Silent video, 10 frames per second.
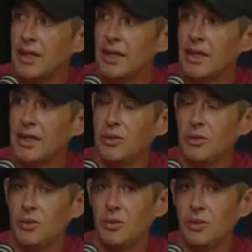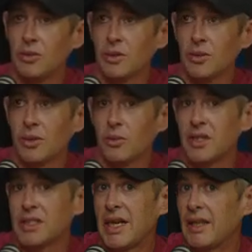And you go like,
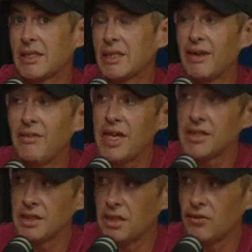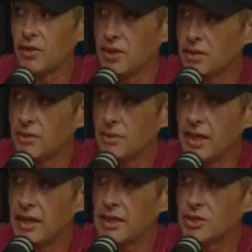well, the talent's not vastly different,
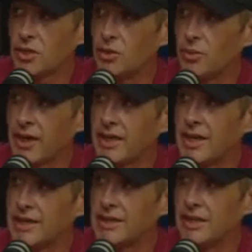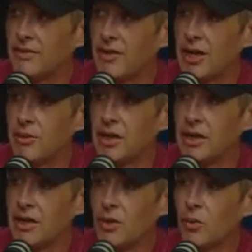right? And so you recognize the
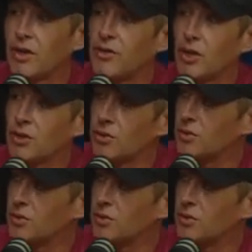environment. What have y'all